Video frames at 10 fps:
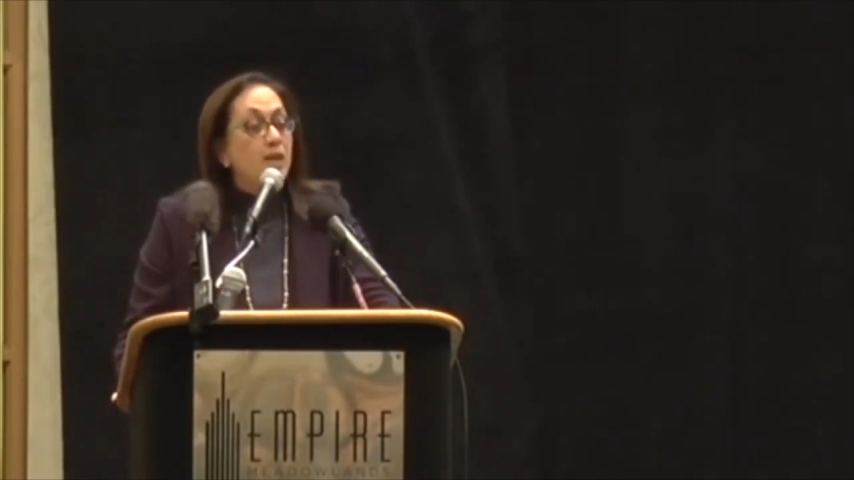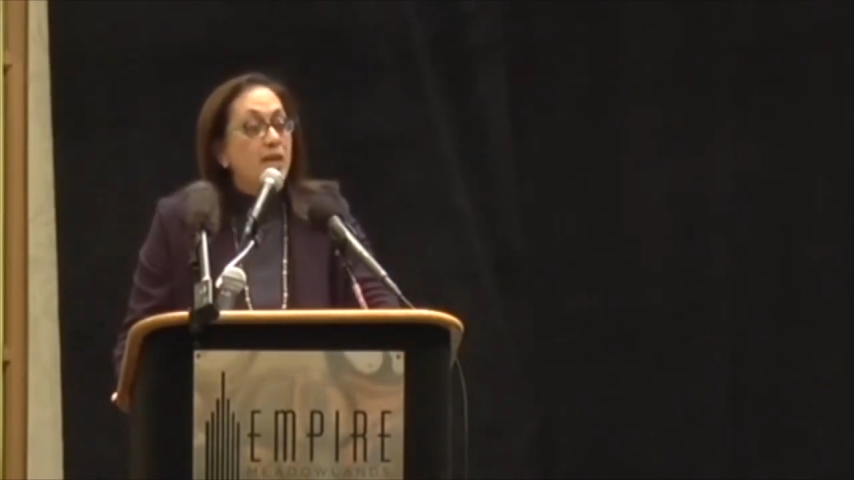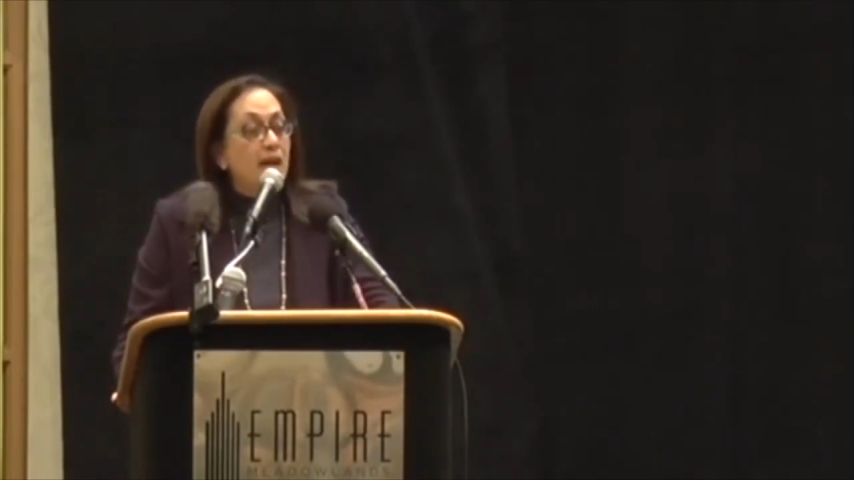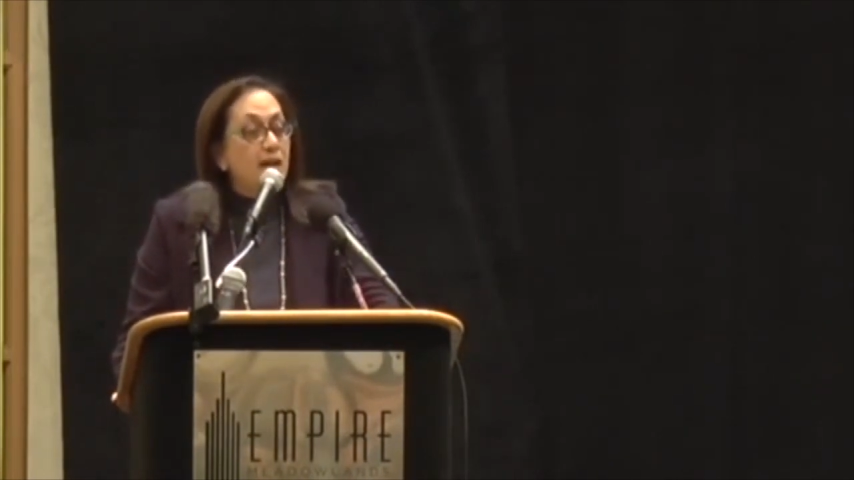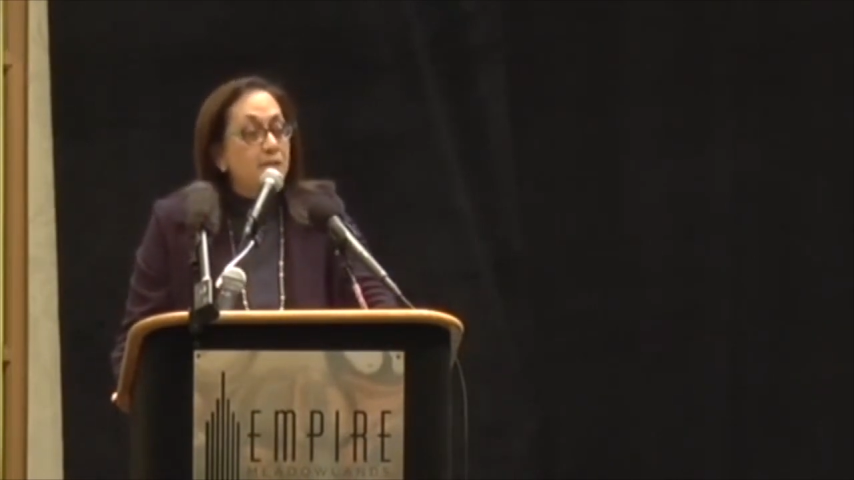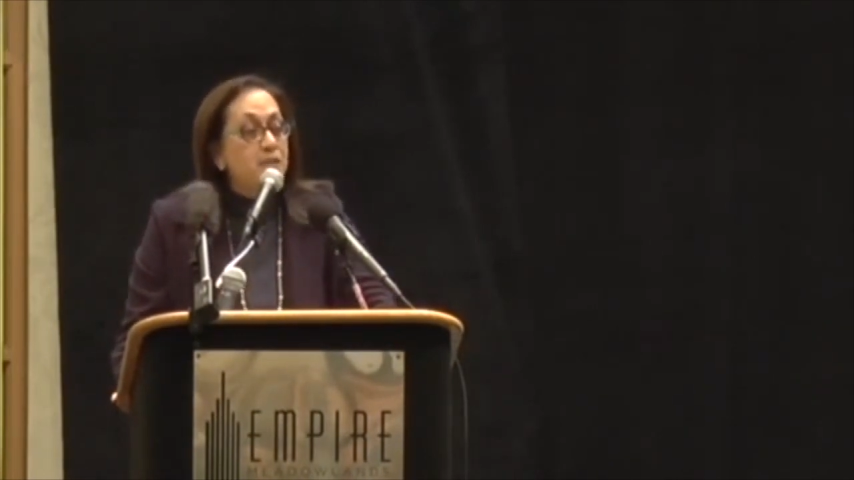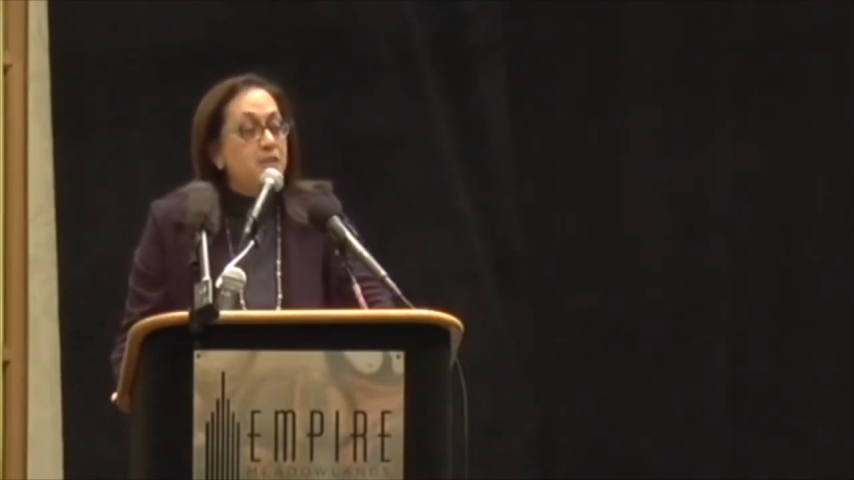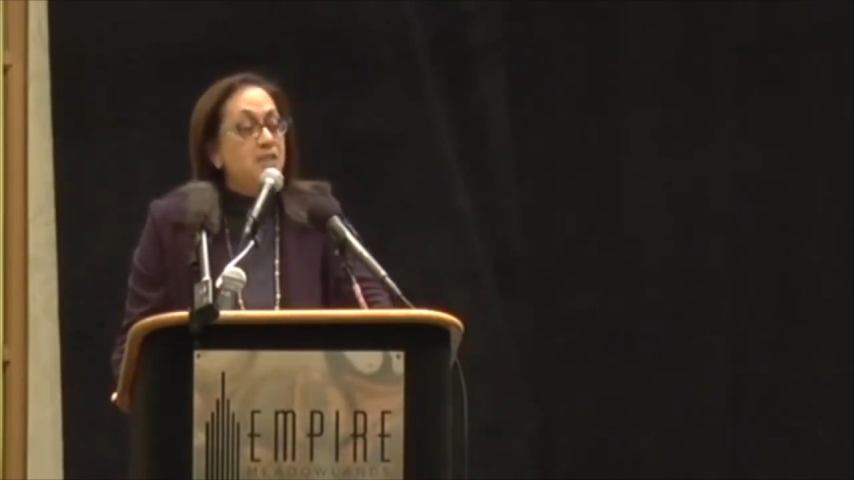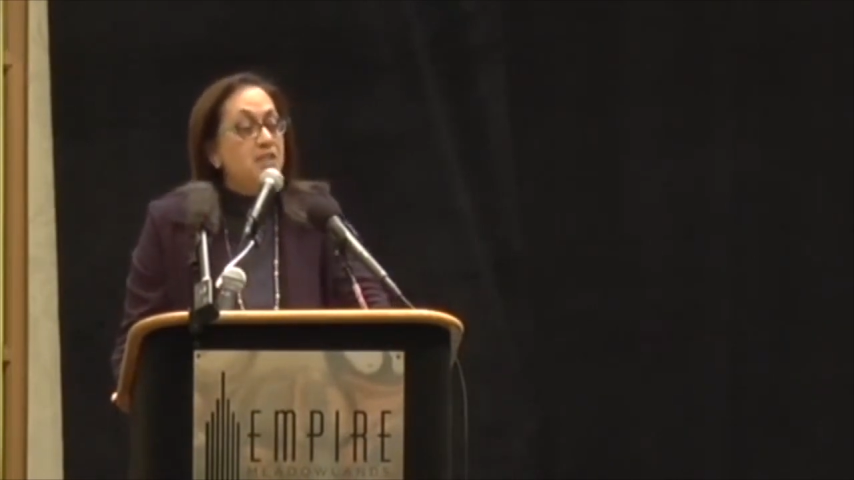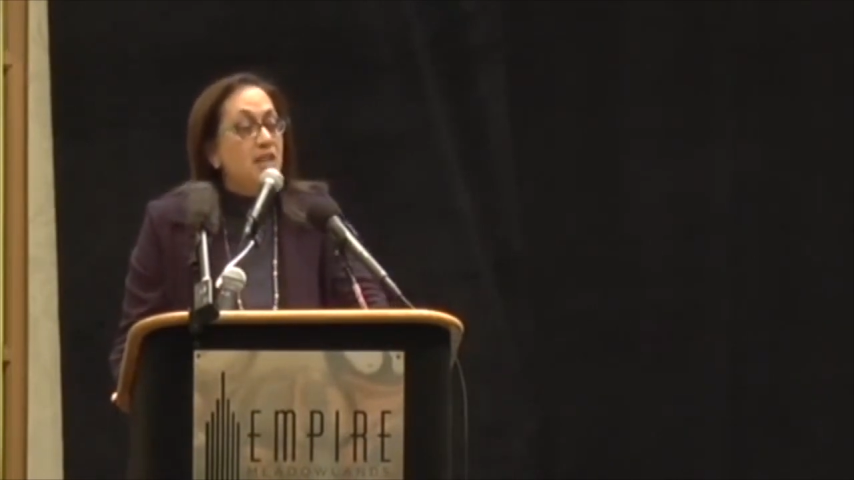We have
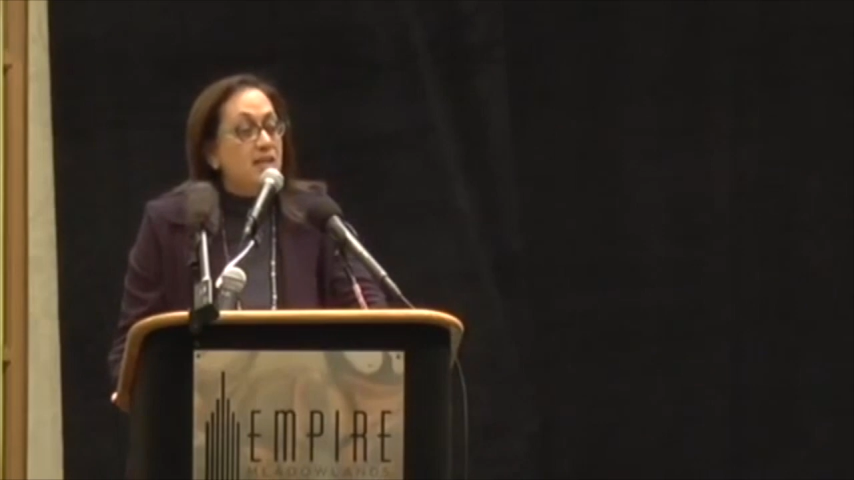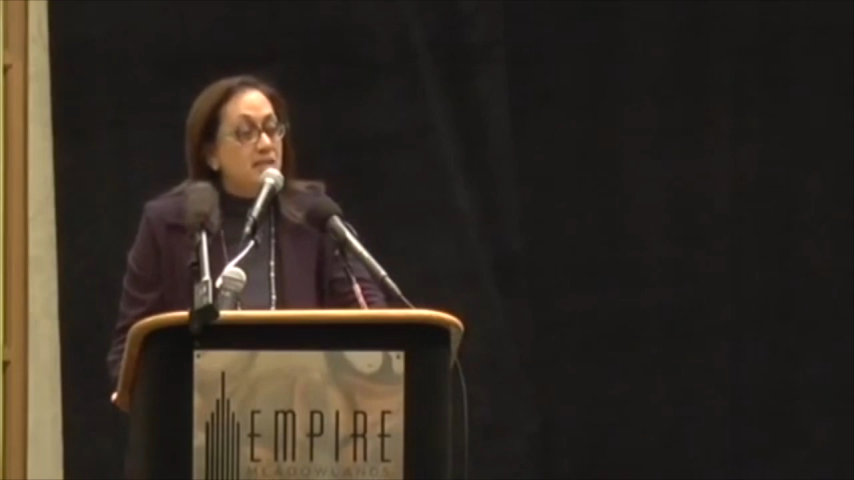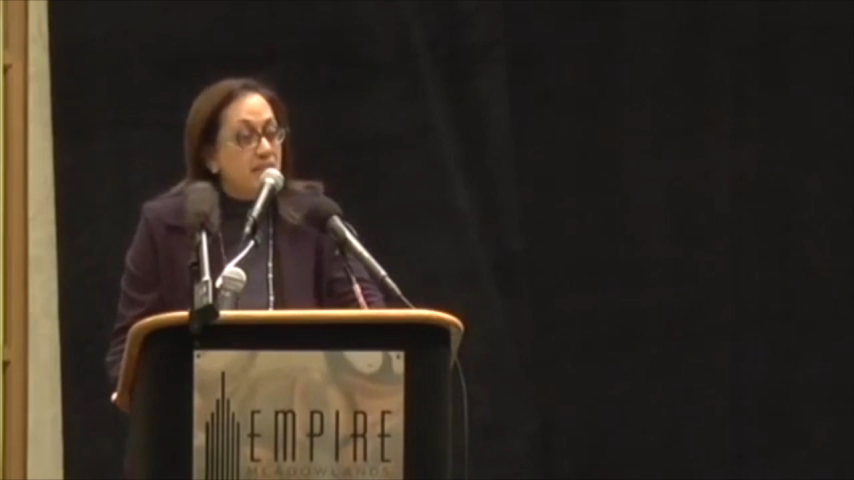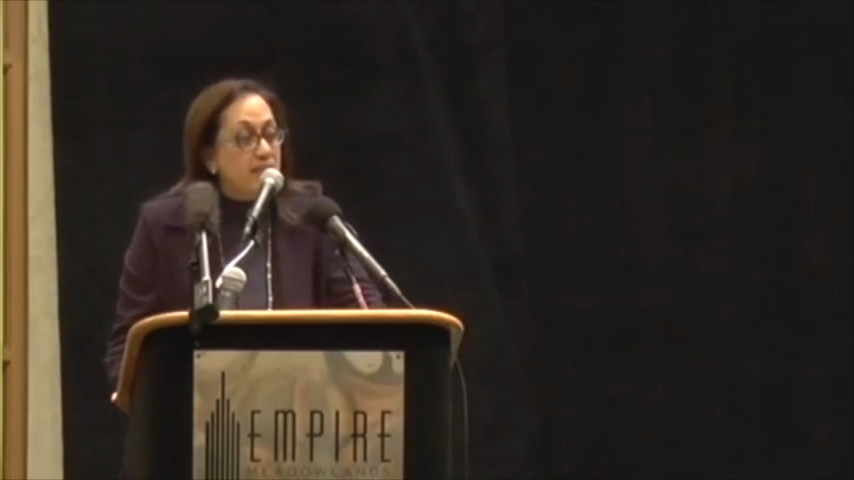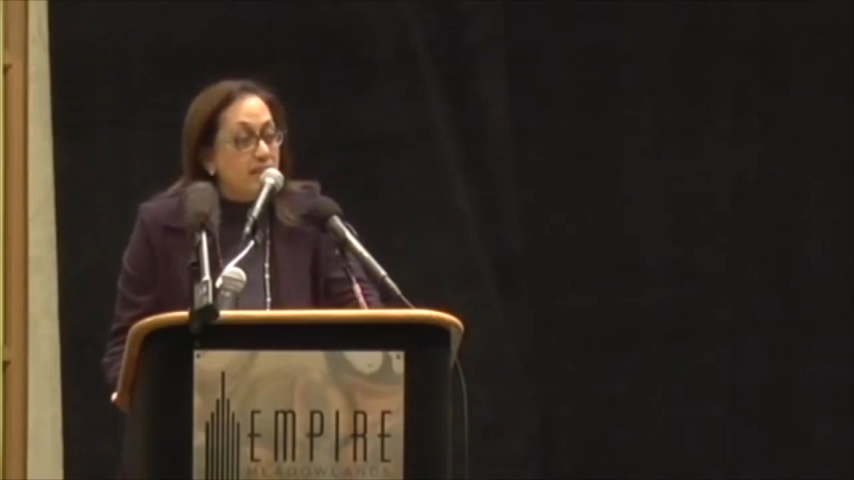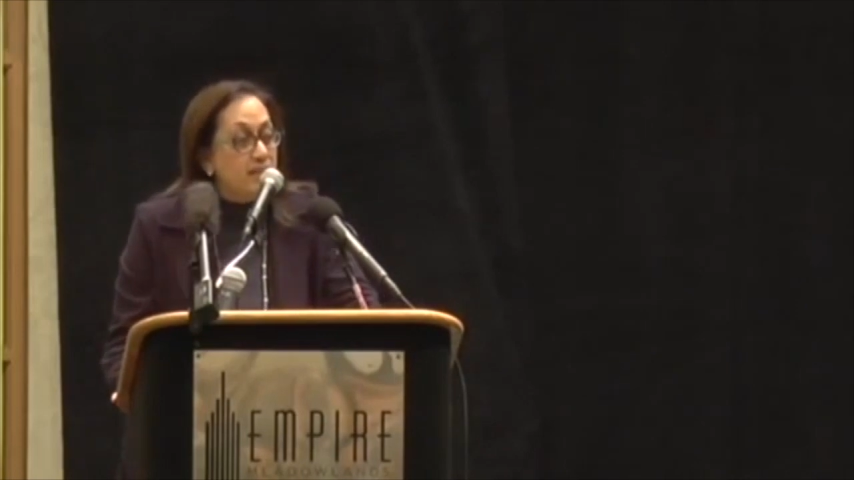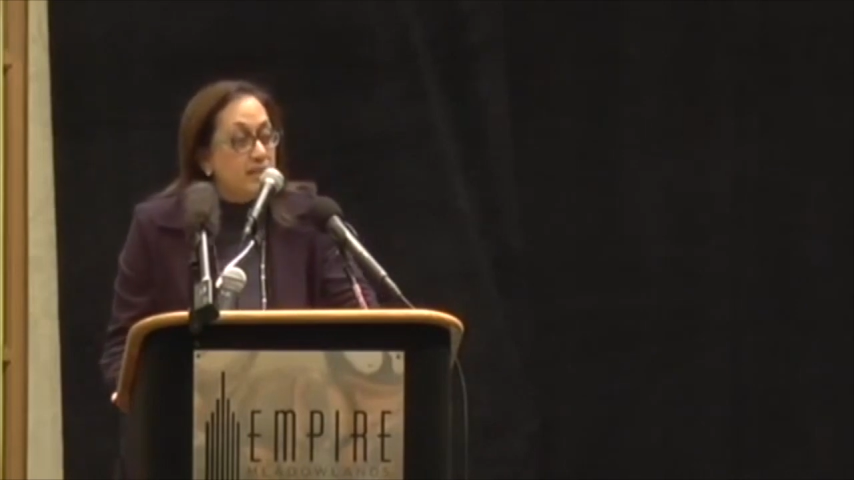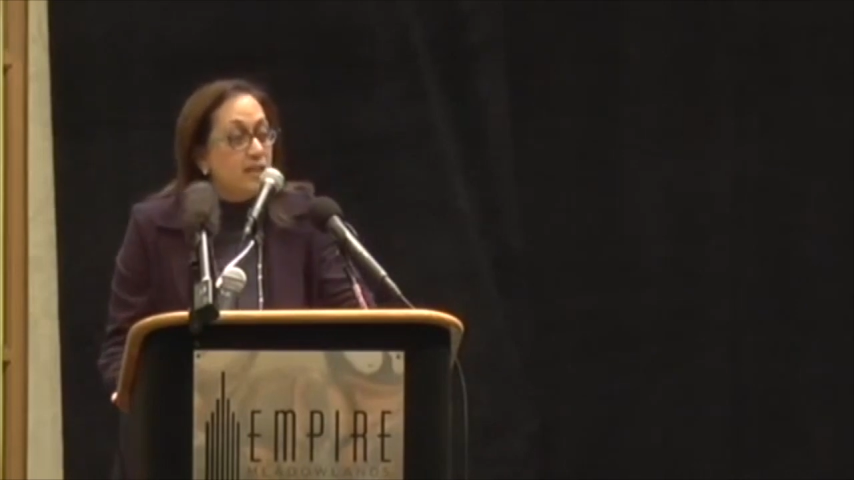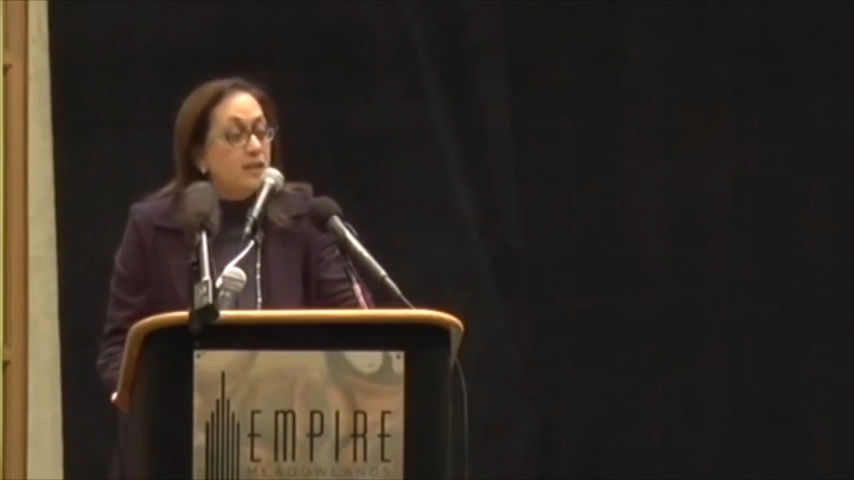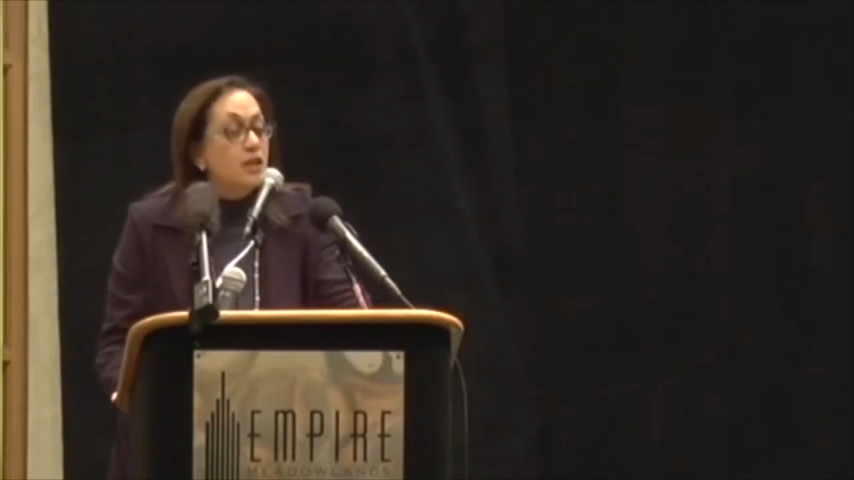to stand
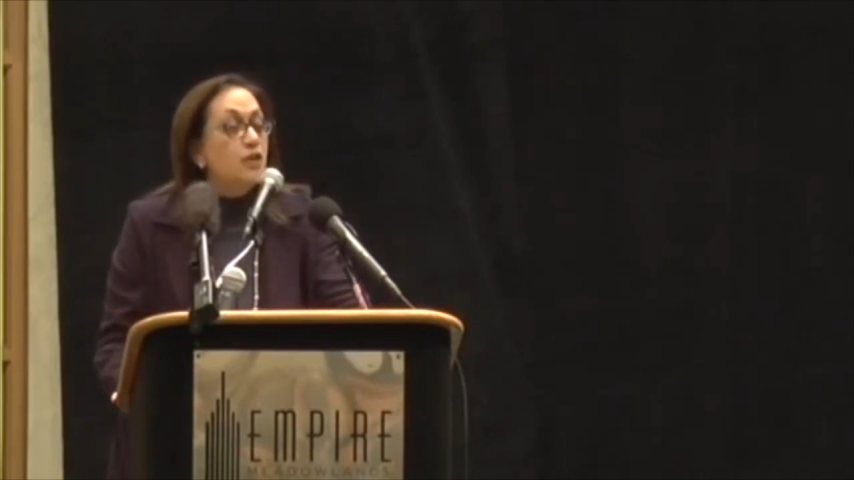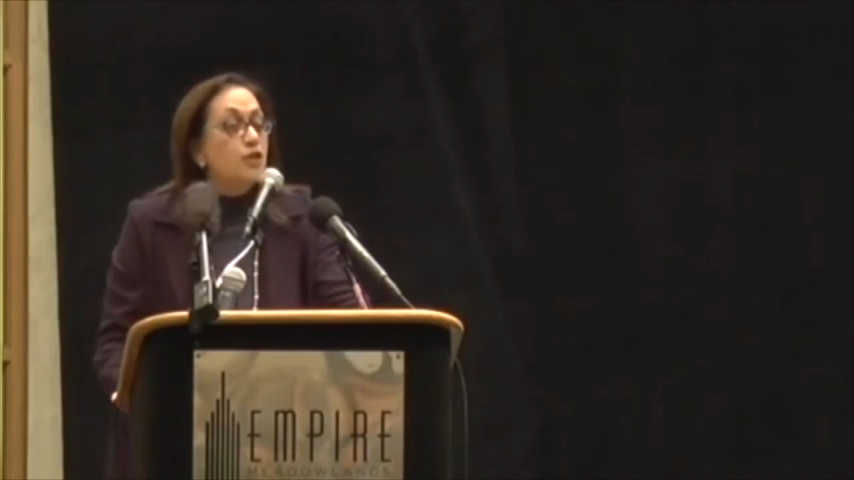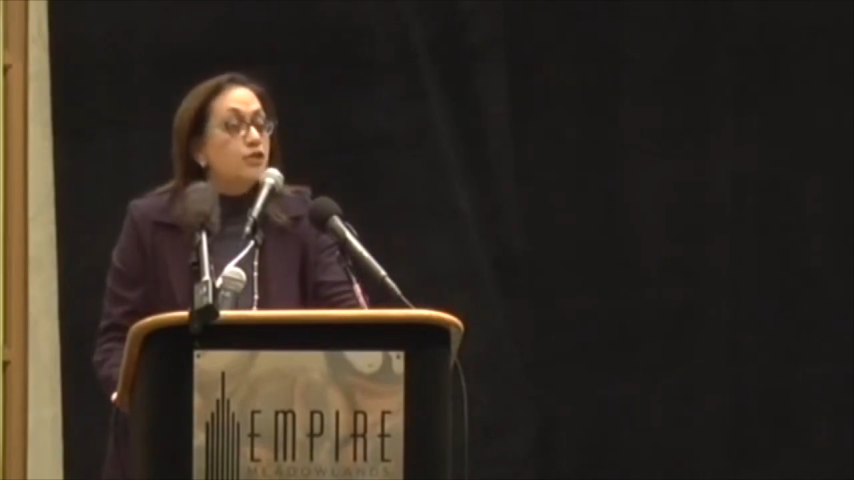together,